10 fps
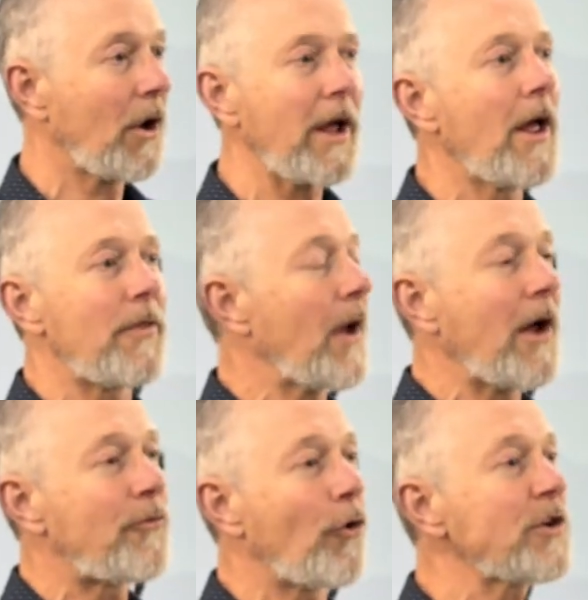But
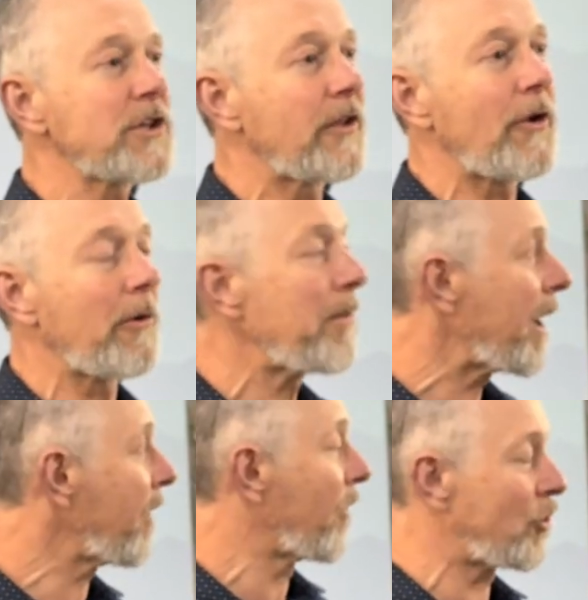unfortunately, there are
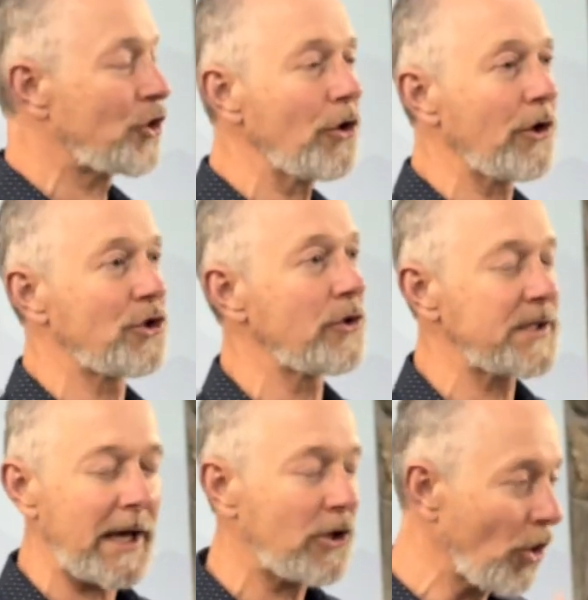men in the church who
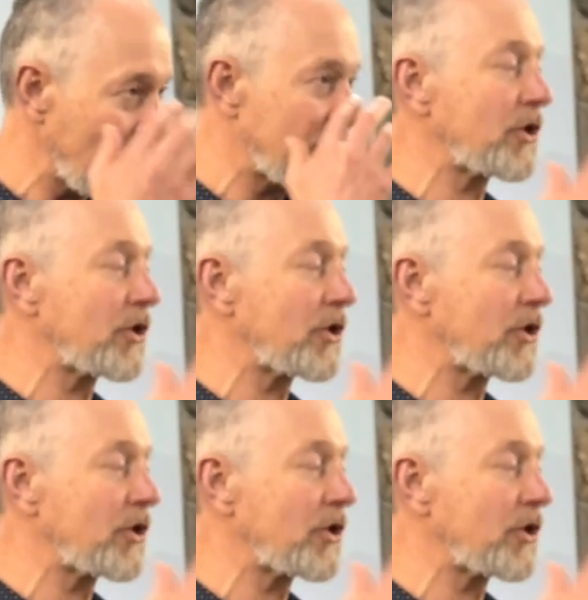say, God's